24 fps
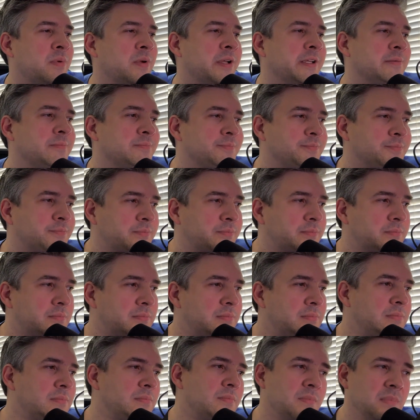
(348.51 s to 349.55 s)
But
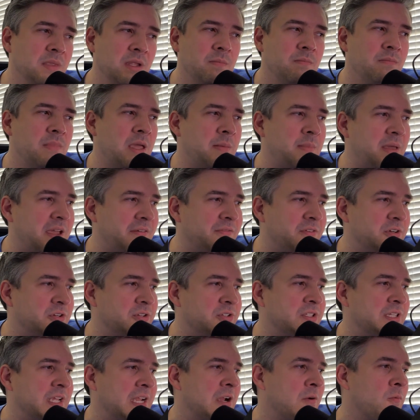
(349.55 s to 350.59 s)
maybe after a
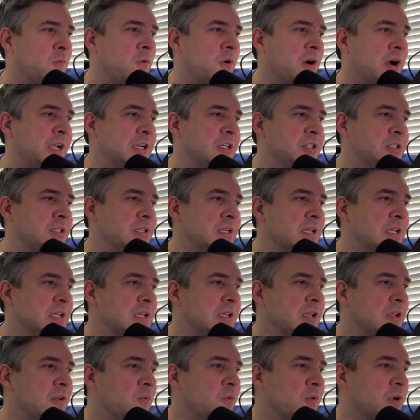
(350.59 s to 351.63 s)
second watch,
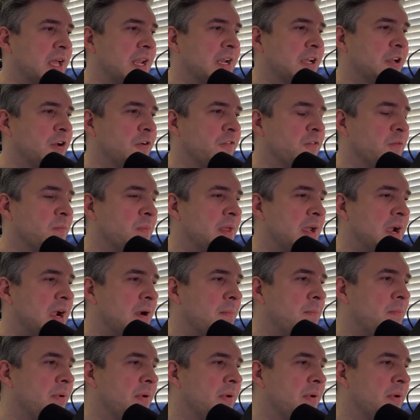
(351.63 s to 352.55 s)
we'll kind of go from there.